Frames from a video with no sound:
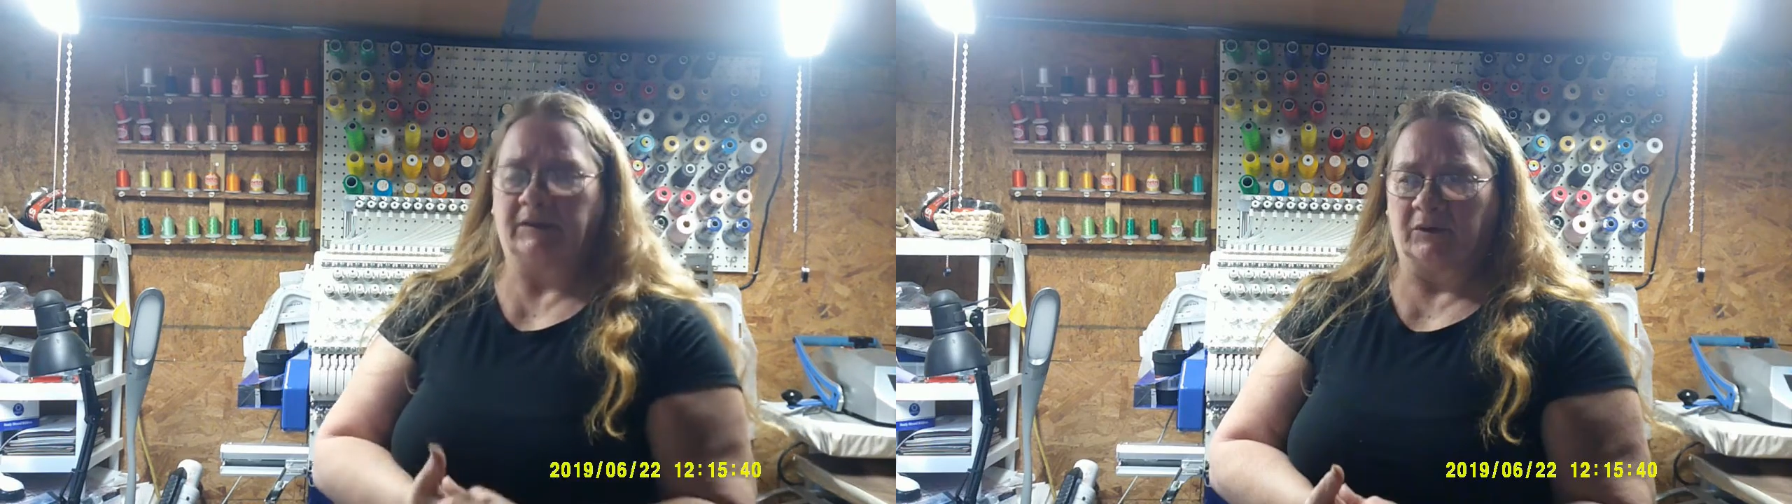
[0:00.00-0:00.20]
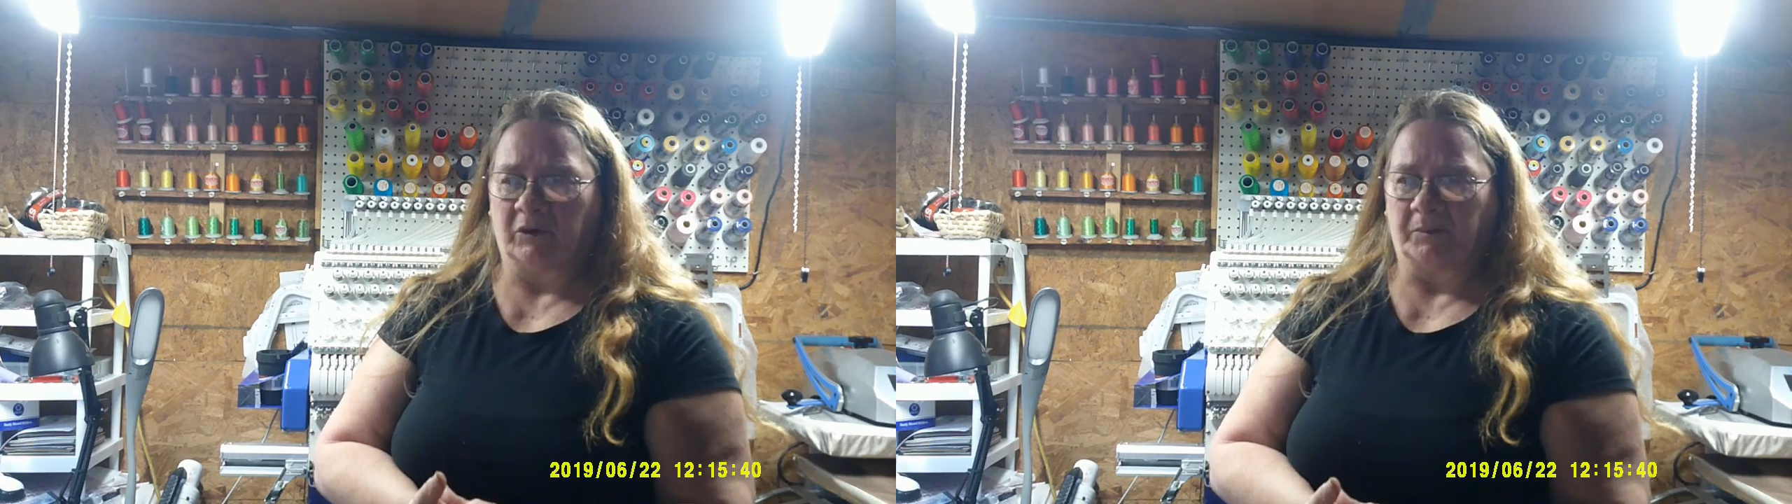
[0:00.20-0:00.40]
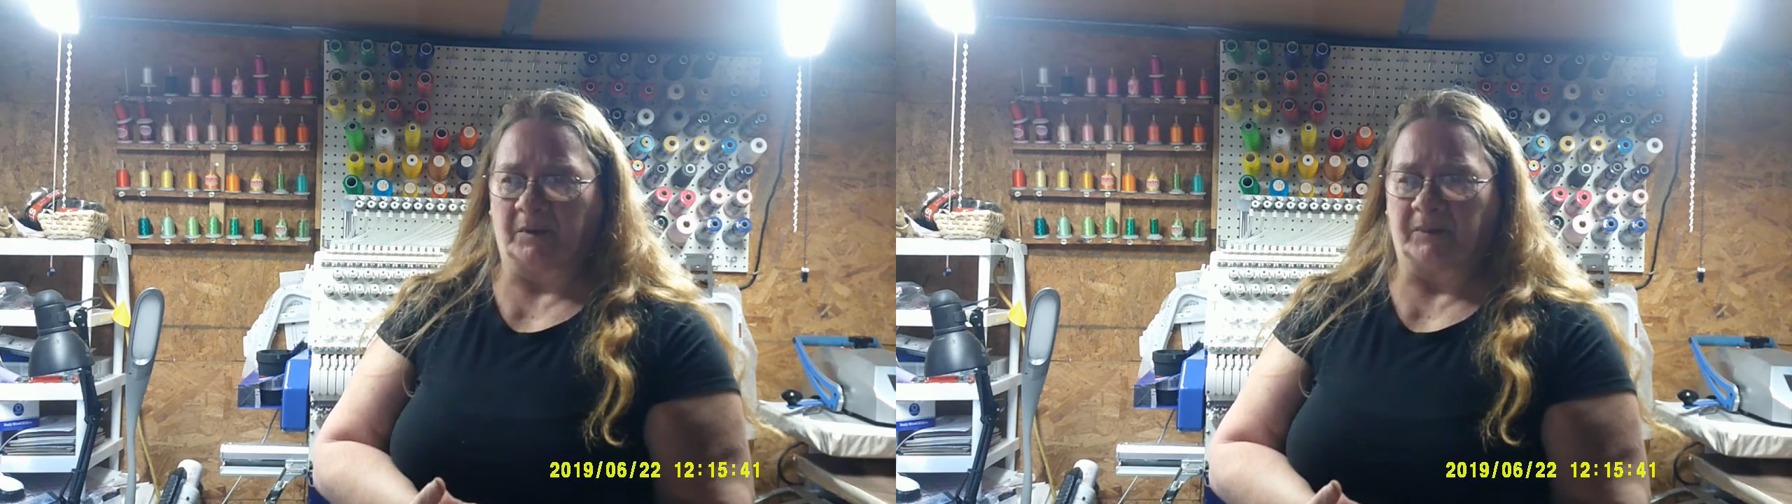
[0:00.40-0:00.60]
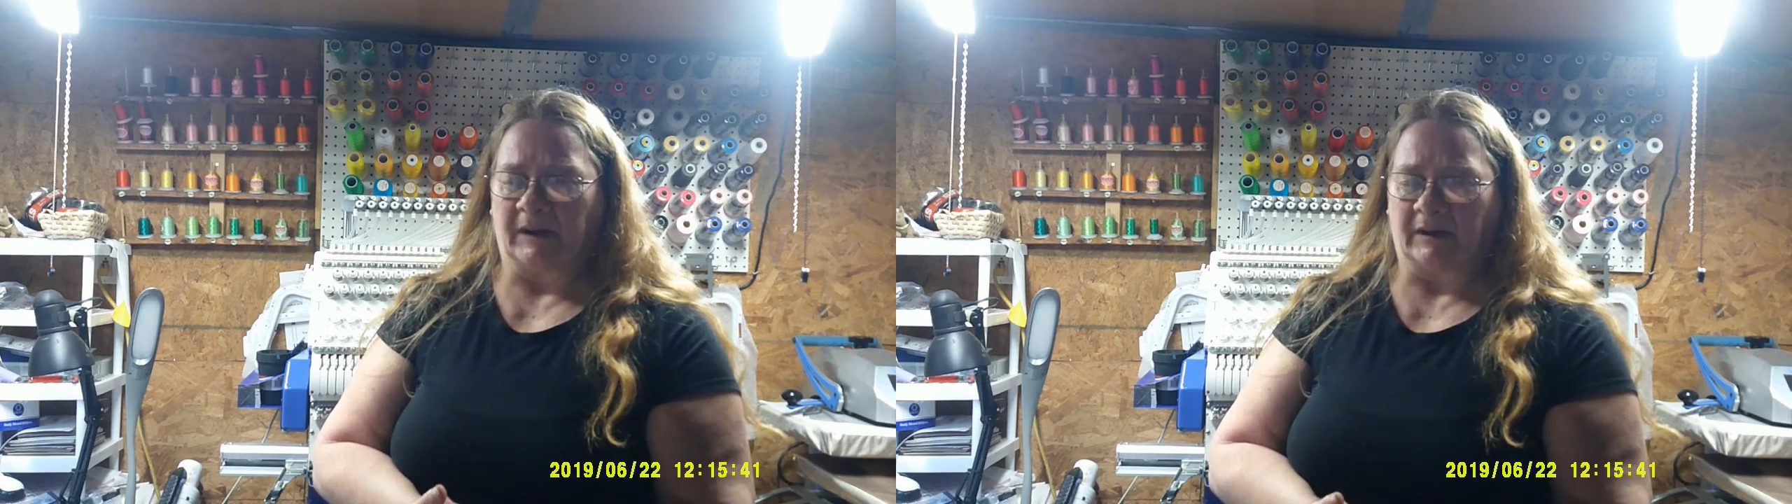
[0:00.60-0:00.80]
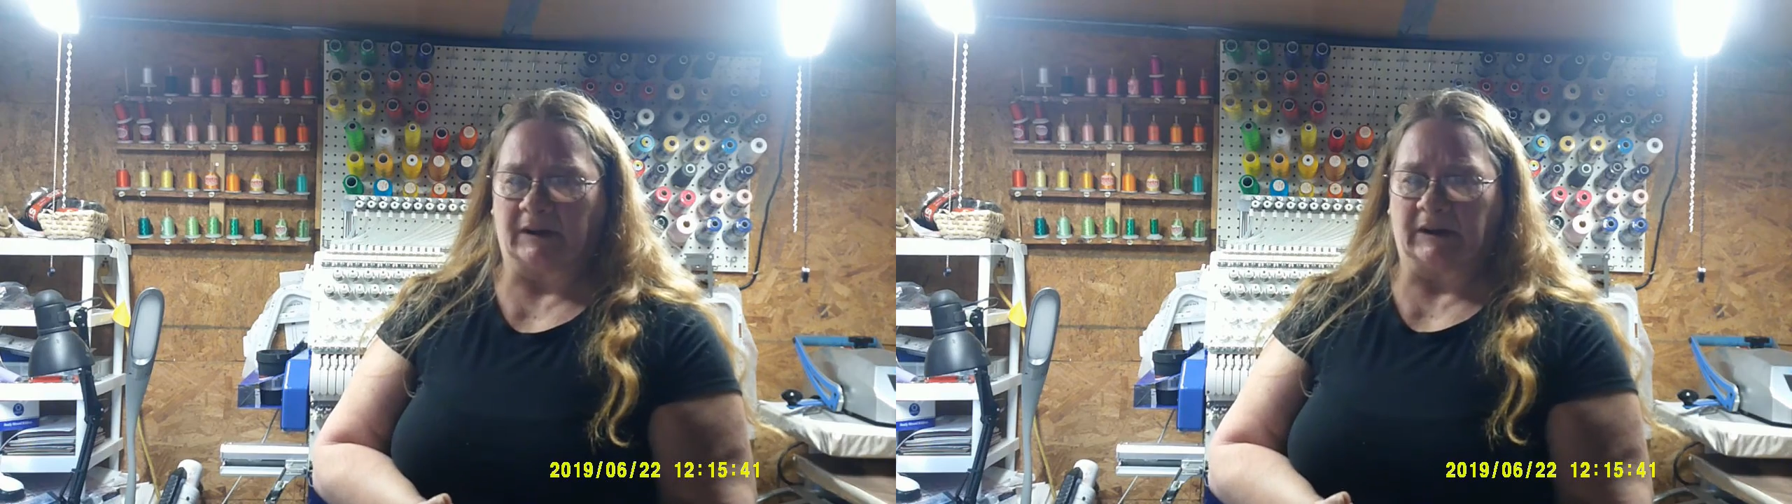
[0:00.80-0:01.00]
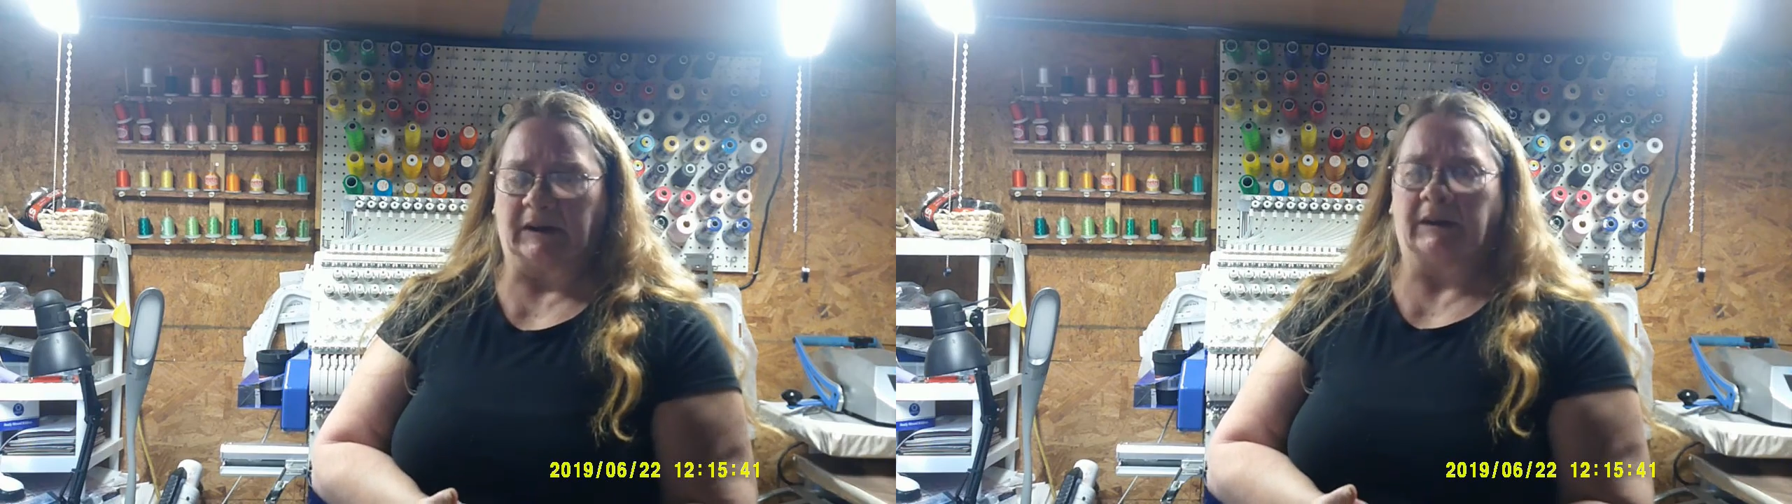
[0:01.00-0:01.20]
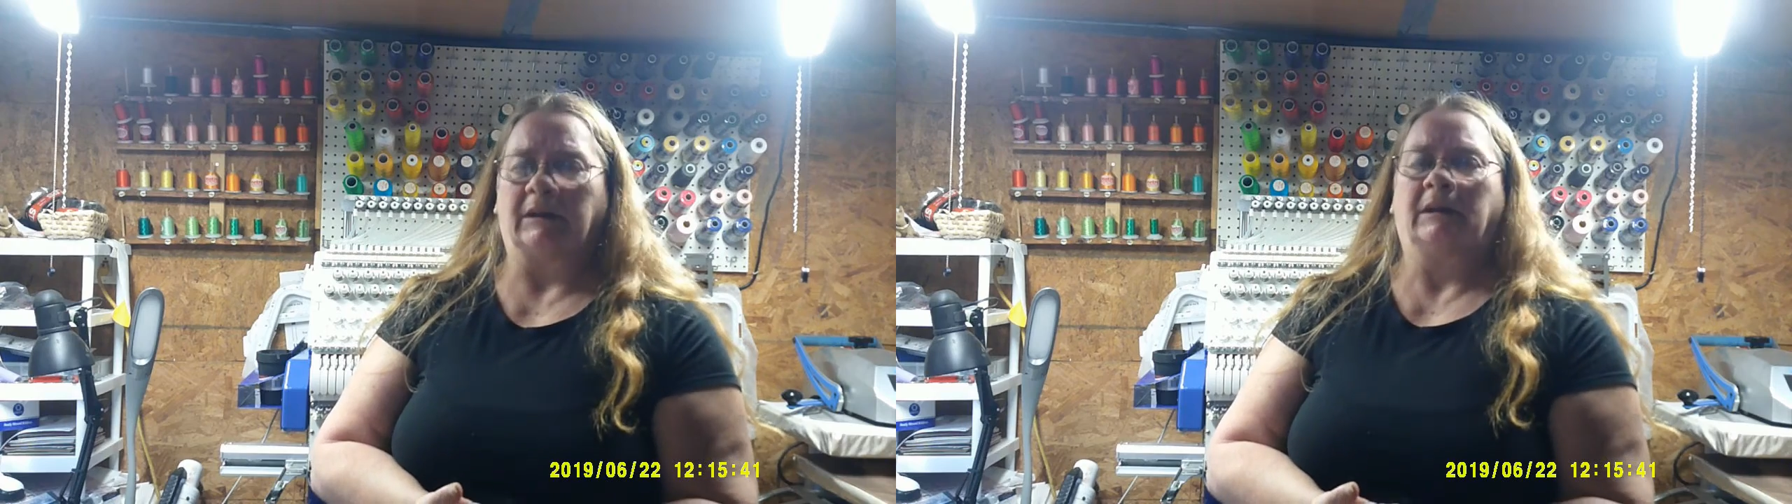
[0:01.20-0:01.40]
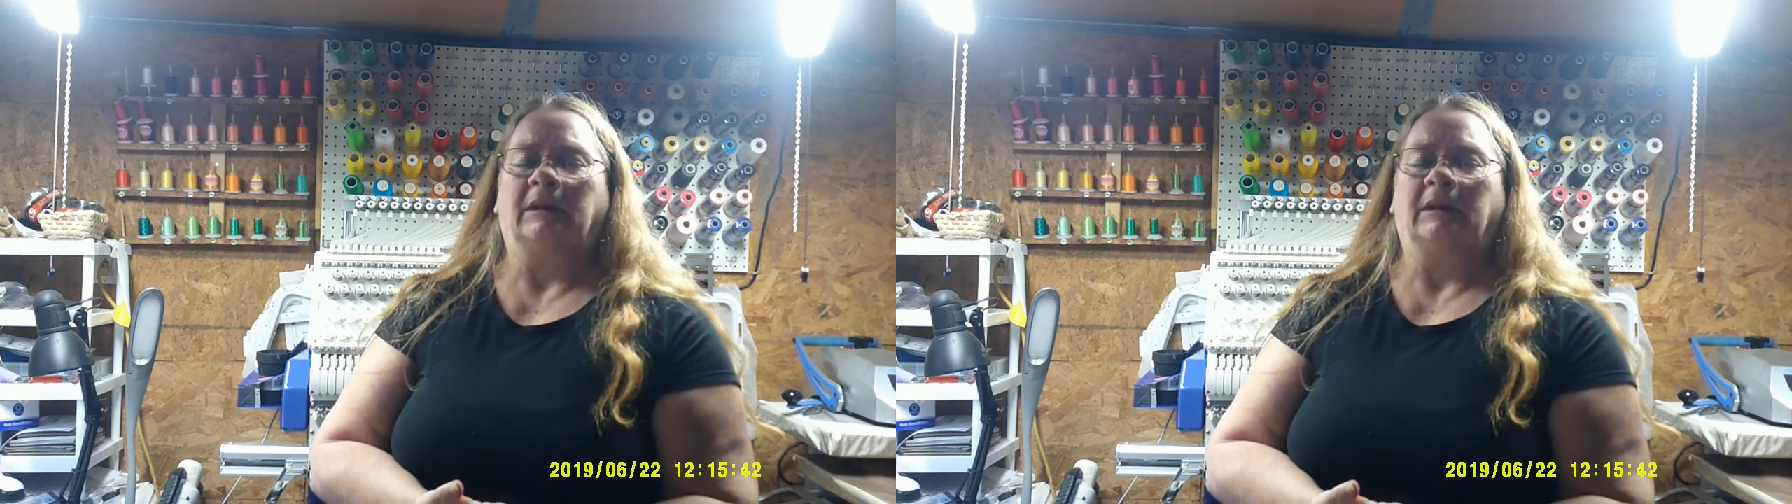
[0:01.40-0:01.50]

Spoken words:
in the hoop apparently,